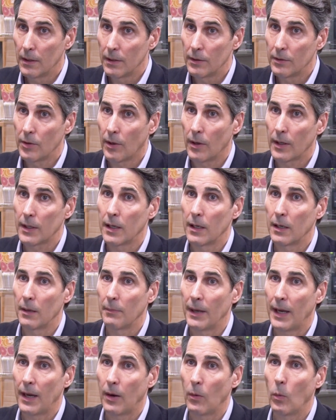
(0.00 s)
talking
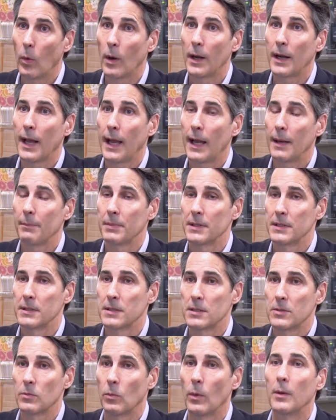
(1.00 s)
about what
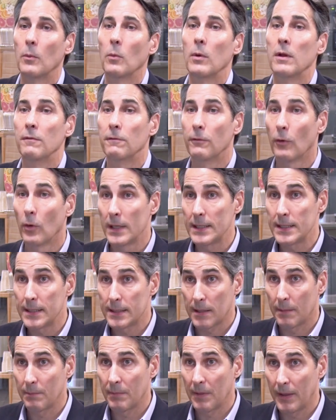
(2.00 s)
happens when we voice
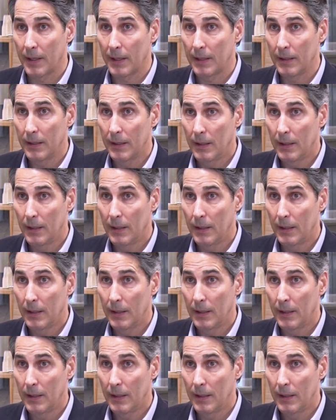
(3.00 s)
something,